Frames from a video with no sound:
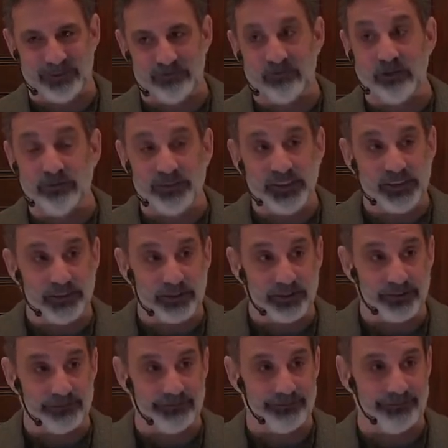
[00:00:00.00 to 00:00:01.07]
Revere,
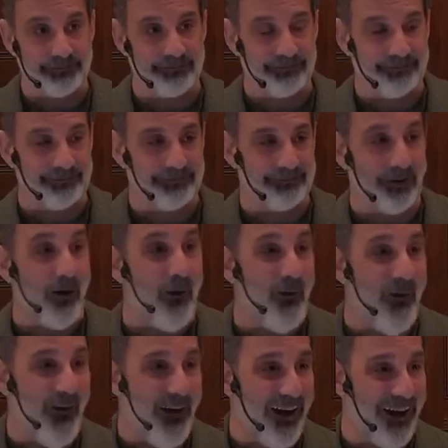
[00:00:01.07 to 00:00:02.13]

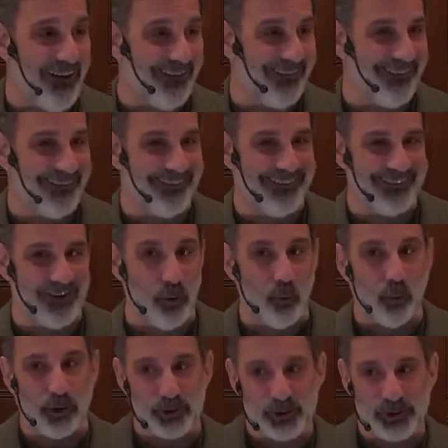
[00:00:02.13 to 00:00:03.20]
awe,
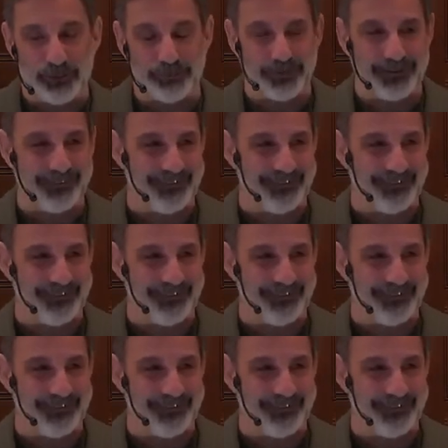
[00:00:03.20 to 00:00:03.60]
worship.